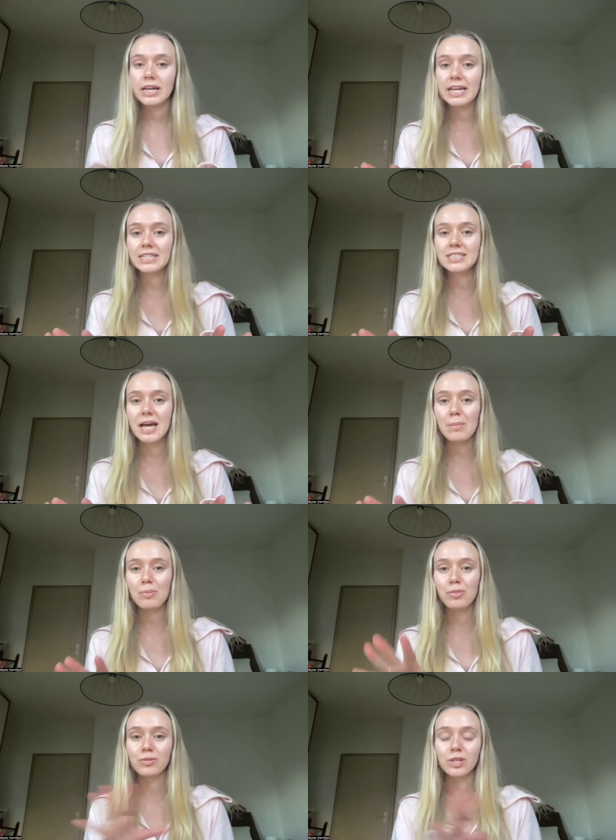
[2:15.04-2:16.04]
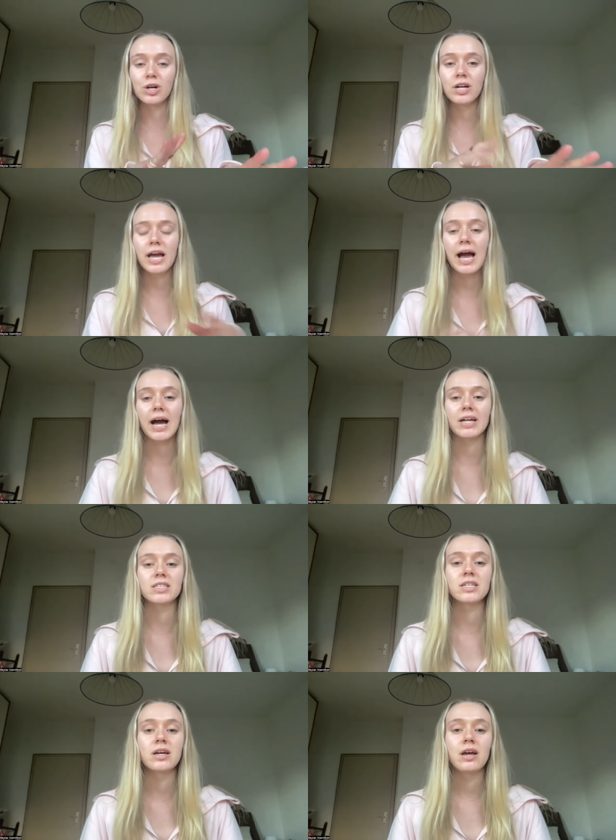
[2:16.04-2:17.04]
in-depth look
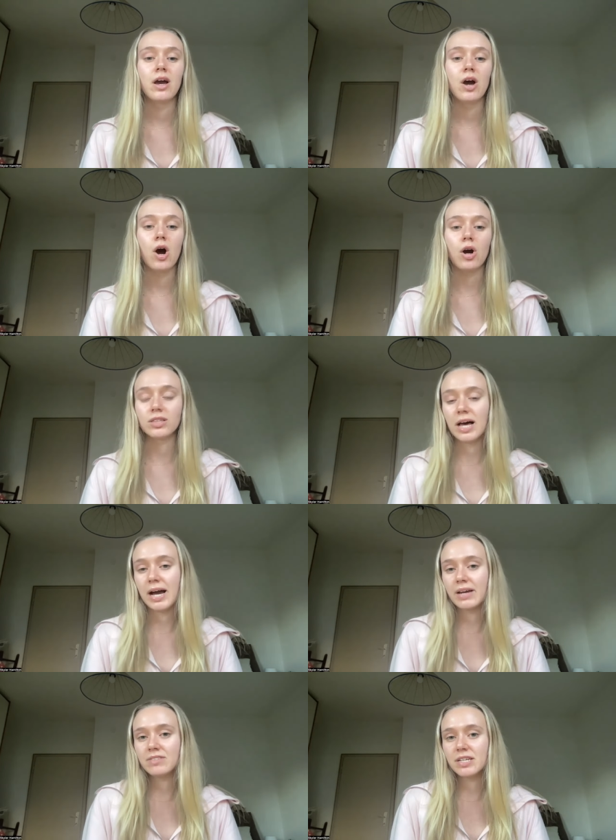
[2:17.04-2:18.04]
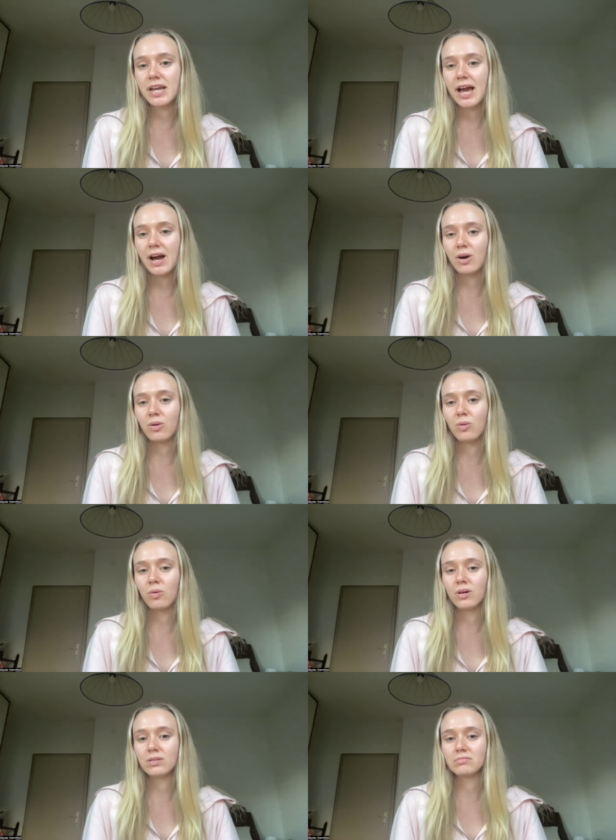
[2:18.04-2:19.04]
at our lives and
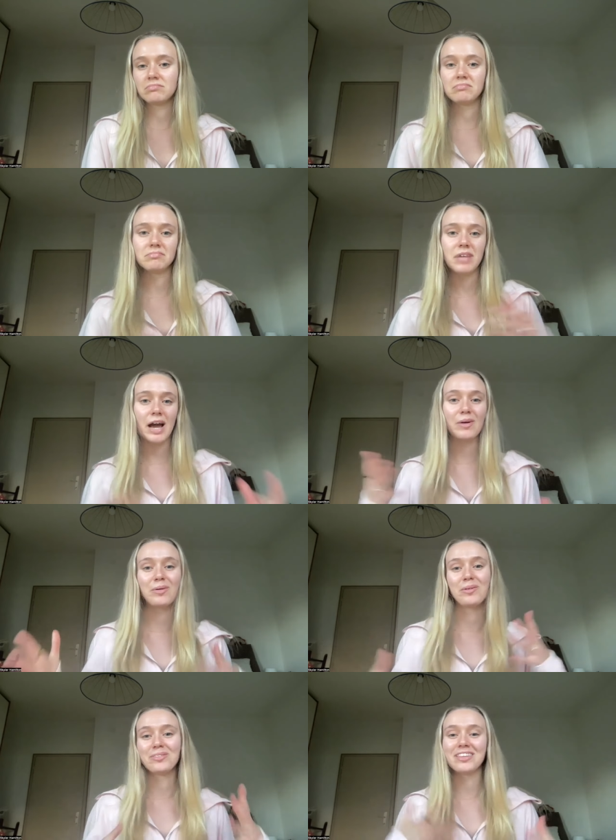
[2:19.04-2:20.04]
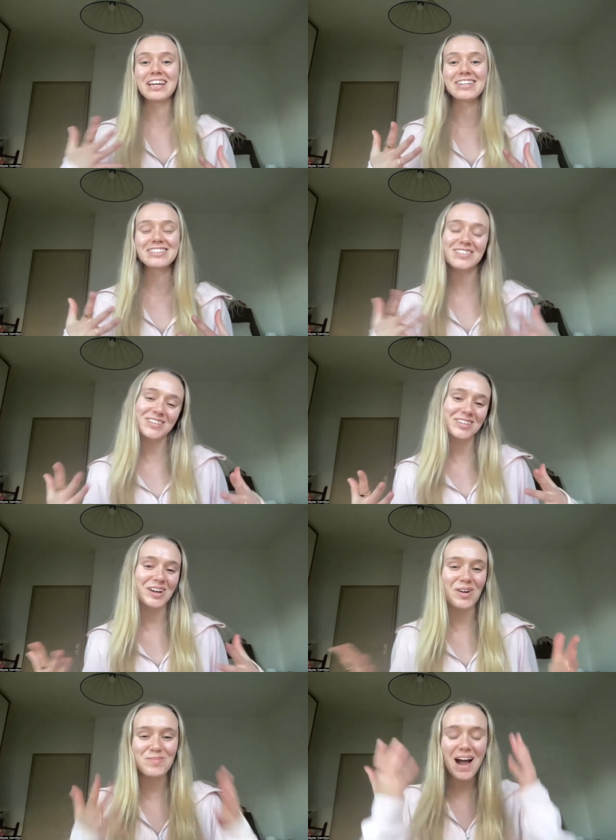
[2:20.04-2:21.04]
how how things
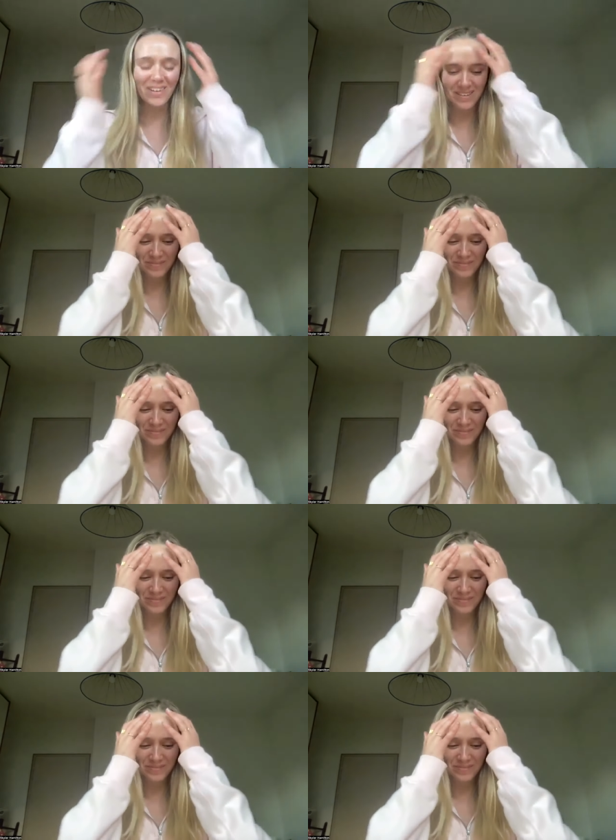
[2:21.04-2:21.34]
go about.